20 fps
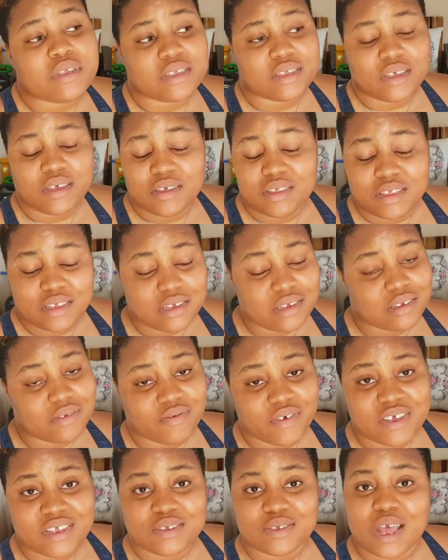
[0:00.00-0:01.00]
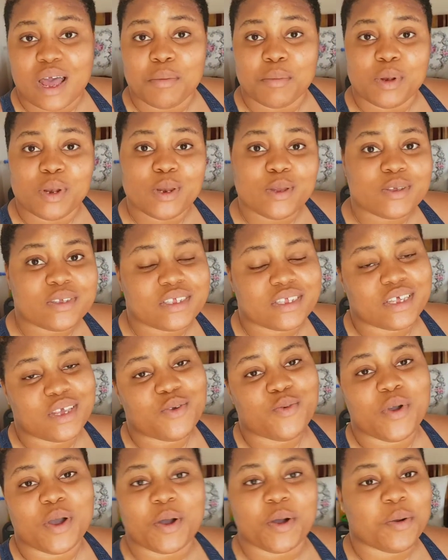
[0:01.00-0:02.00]
seeing this face, I'm Lucy.
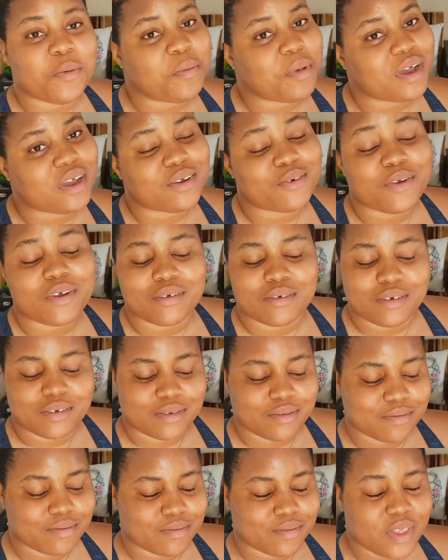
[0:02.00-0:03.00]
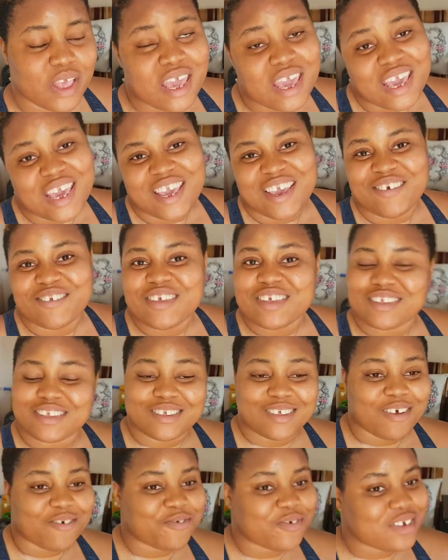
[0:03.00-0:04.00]
Welcome back. If this is
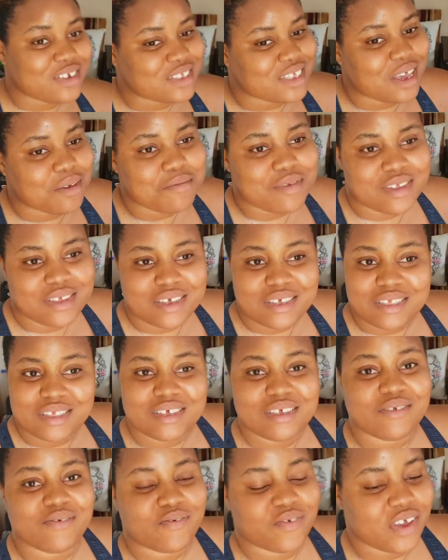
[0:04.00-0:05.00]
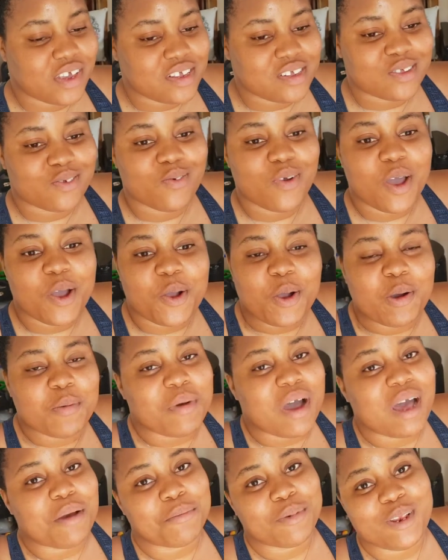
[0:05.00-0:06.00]
your first time seeing this face, welcome.
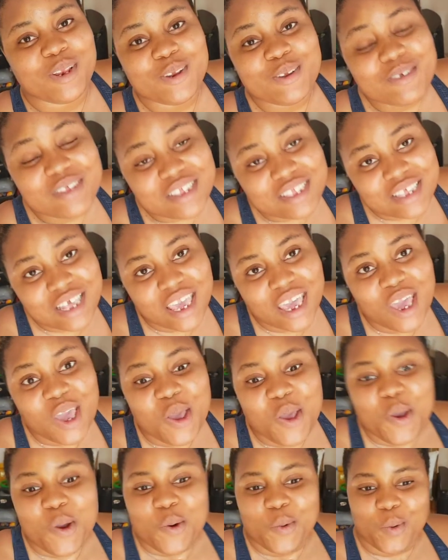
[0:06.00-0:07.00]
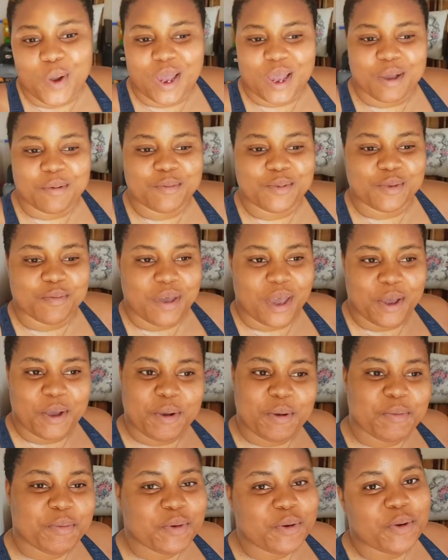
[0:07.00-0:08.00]
I'm Lucy. Welcome to my
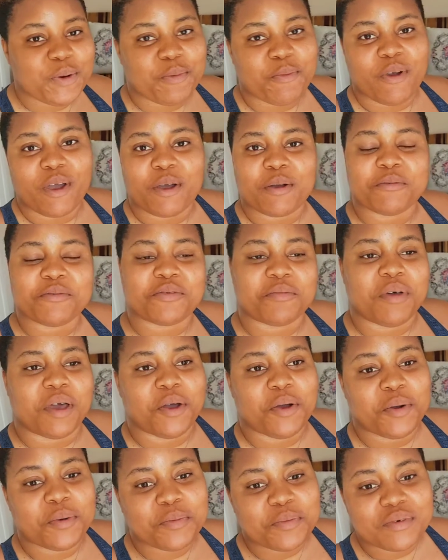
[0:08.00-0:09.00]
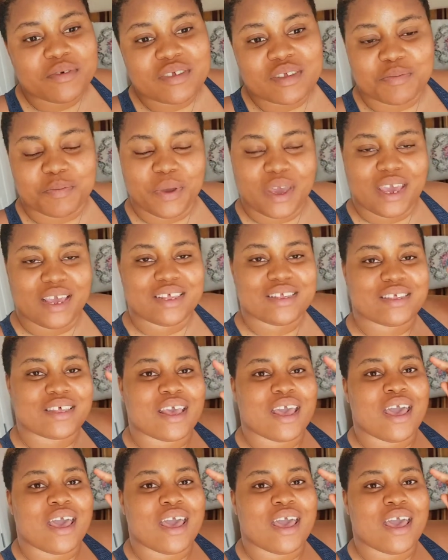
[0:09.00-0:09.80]
humble home. Welcome to my humble space.